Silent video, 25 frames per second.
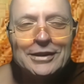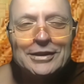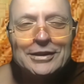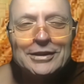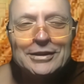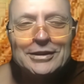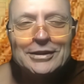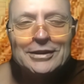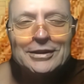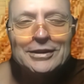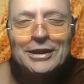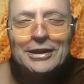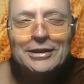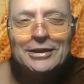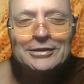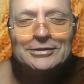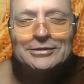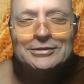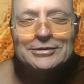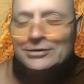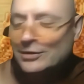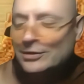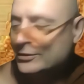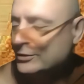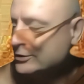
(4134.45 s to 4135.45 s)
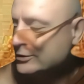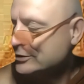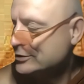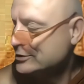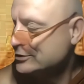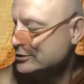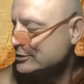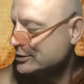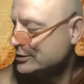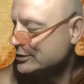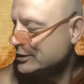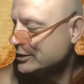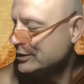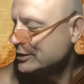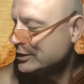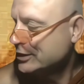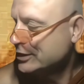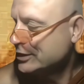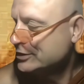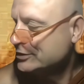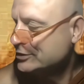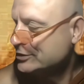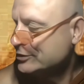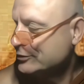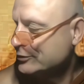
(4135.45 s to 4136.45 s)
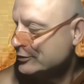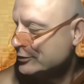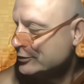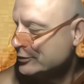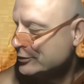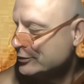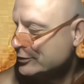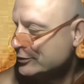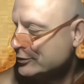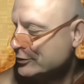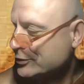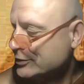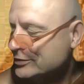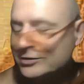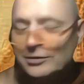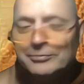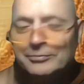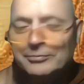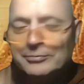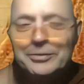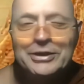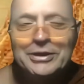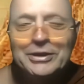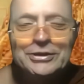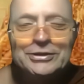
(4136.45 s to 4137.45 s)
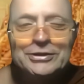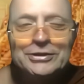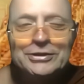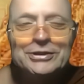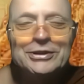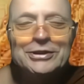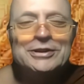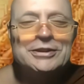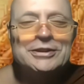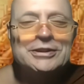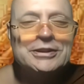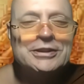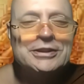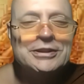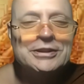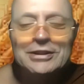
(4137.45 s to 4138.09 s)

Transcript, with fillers: yeah. Yeah. So it's uh, it's a really good sort of basic